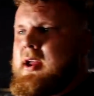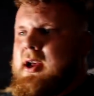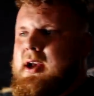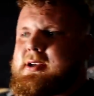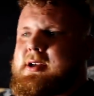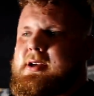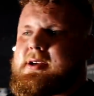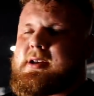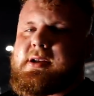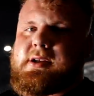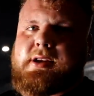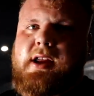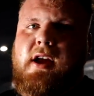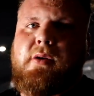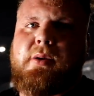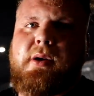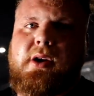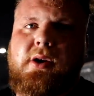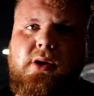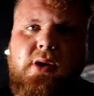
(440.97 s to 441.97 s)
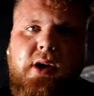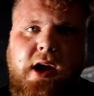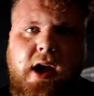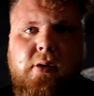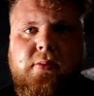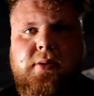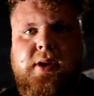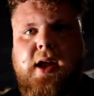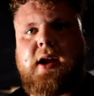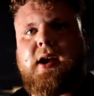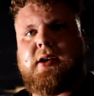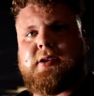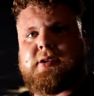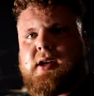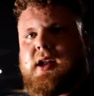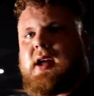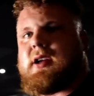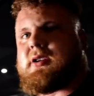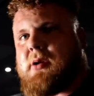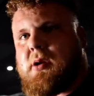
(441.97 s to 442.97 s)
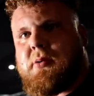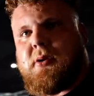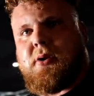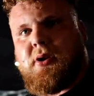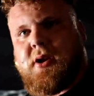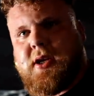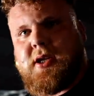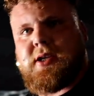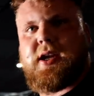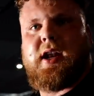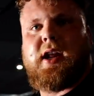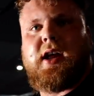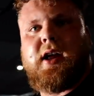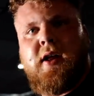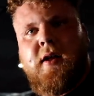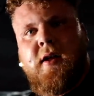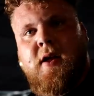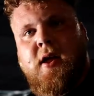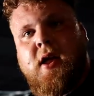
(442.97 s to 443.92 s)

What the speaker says: assistant stuff we do help deadlifts, and that's why we do these kind of,